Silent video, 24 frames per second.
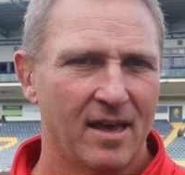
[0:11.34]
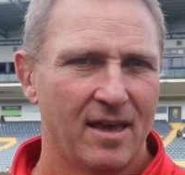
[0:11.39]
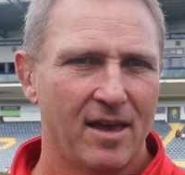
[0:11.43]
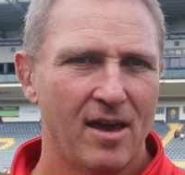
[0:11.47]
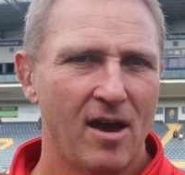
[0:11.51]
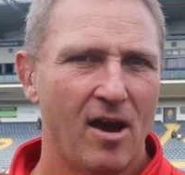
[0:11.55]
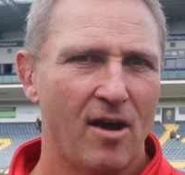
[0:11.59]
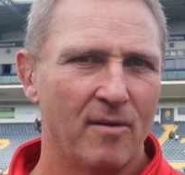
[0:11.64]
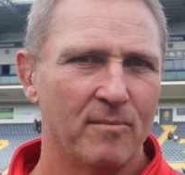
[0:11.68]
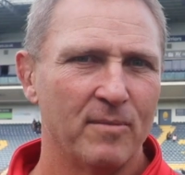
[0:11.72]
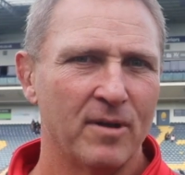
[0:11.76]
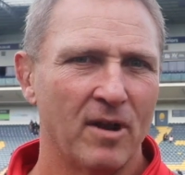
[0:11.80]

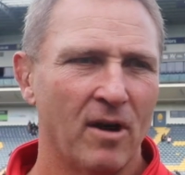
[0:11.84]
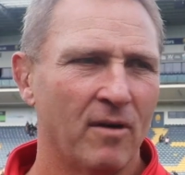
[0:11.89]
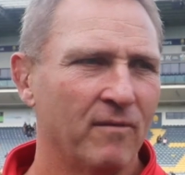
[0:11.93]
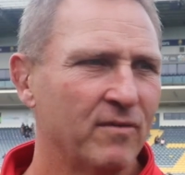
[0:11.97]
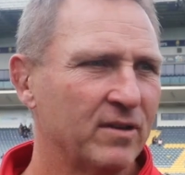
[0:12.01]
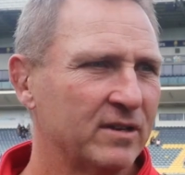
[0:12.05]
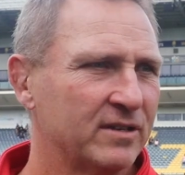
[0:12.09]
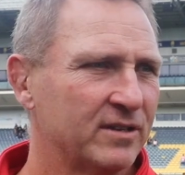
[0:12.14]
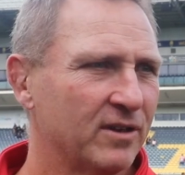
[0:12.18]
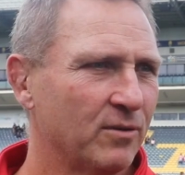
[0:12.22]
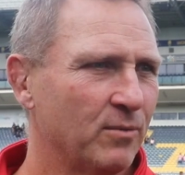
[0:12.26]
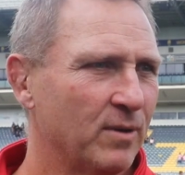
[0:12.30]
Yeah, I mean,
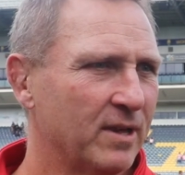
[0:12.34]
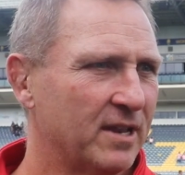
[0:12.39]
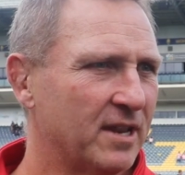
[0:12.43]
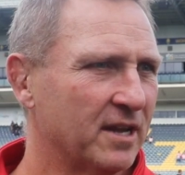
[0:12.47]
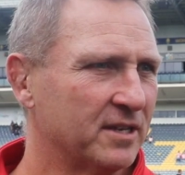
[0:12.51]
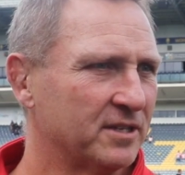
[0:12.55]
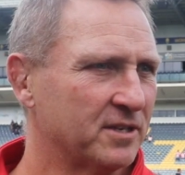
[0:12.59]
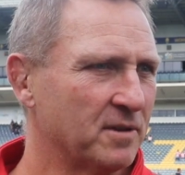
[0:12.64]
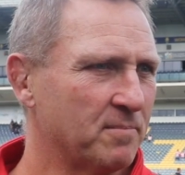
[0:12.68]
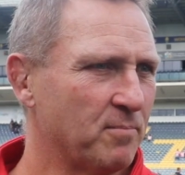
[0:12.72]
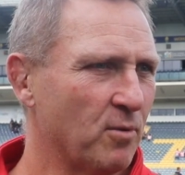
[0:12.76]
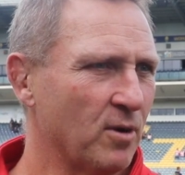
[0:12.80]
obviously we're
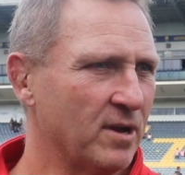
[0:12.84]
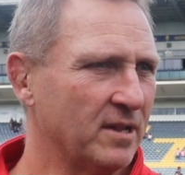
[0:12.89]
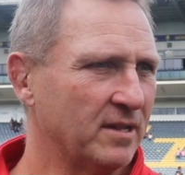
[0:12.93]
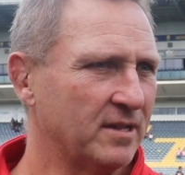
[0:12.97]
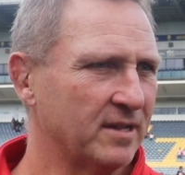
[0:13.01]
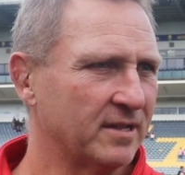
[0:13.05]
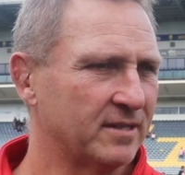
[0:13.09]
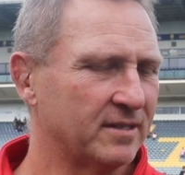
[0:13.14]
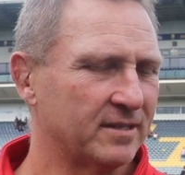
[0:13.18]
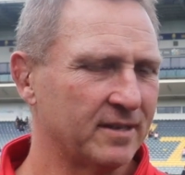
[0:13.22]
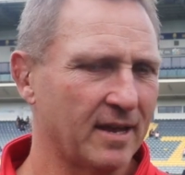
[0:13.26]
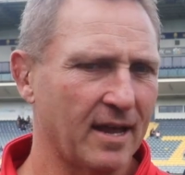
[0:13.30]

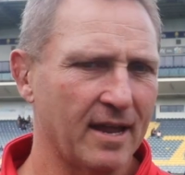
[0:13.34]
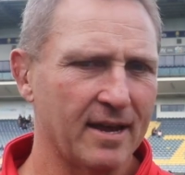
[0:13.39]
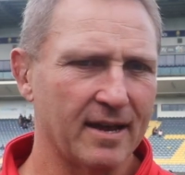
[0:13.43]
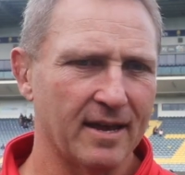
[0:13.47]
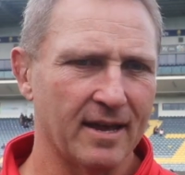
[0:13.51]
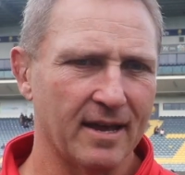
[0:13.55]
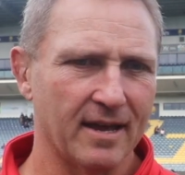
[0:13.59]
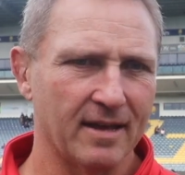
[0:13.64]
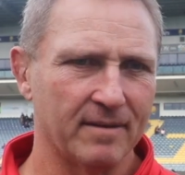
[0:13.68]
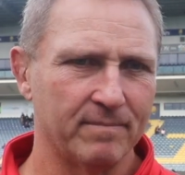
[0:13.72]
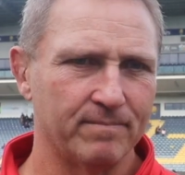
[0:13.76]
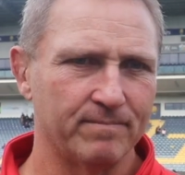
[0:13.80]
disappointed,
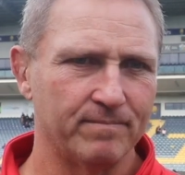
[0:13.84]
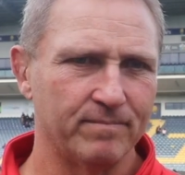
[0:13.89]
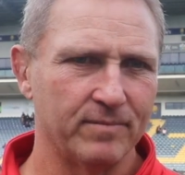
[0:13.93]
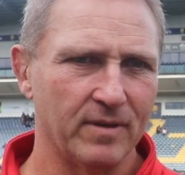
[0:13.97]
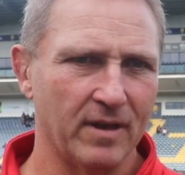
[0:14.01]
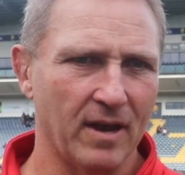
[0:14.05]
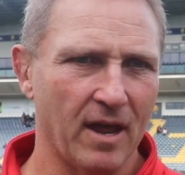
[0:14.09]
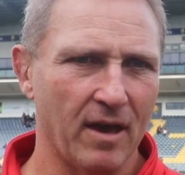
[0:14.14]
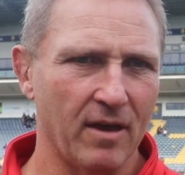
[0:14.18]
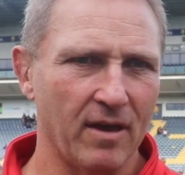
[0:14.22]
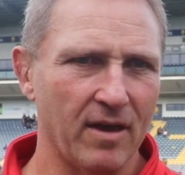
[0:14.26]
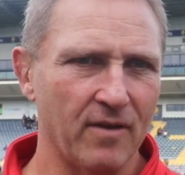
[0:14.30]
and
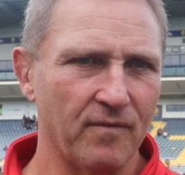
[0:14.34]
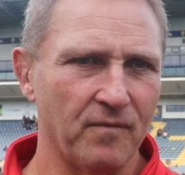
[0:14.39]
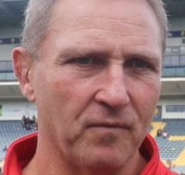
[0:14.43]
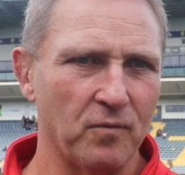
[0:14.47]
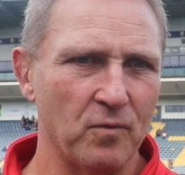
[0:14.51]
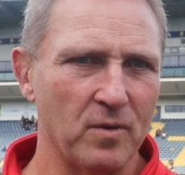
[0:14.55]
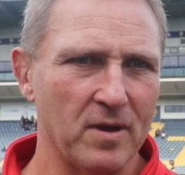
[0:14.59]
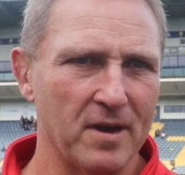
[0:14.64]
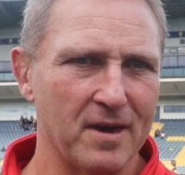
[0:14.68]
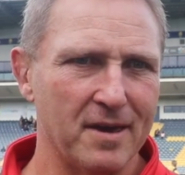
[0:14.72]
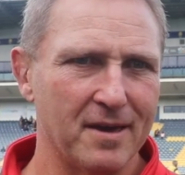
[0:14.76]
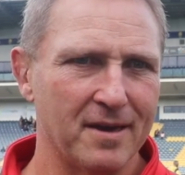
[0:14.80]
you know, if
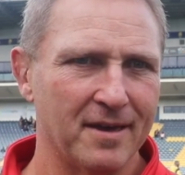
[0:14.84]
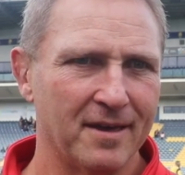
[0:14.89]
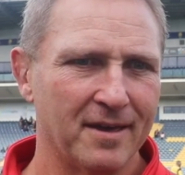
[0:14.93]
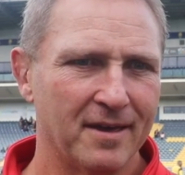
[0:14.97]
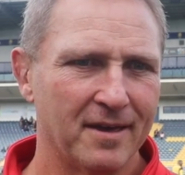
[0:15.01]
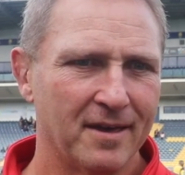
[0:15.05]
we